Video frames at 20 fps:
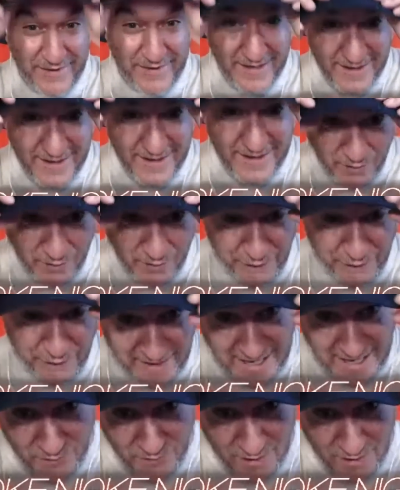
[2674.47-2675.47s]
what if a guy
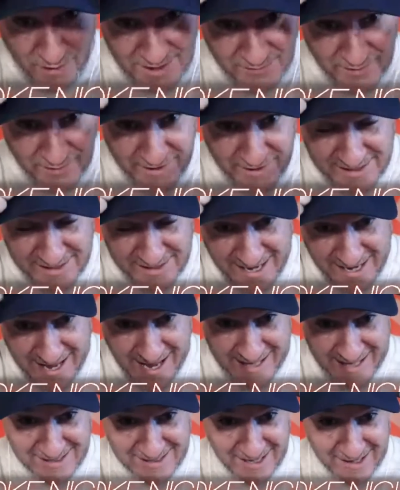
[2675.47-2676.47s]
wants one of these hats?
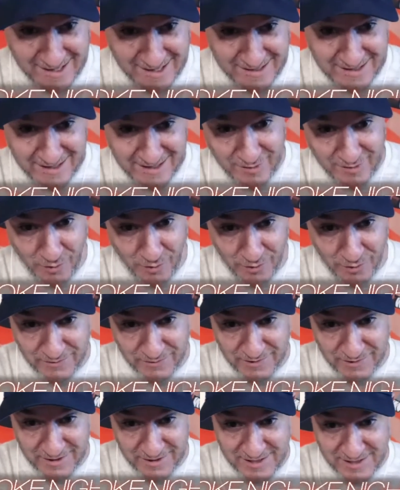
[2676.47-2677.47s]
How do they get a hold of one of
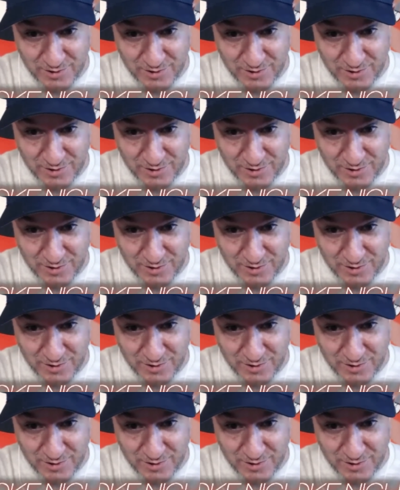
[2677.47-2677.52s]
these cool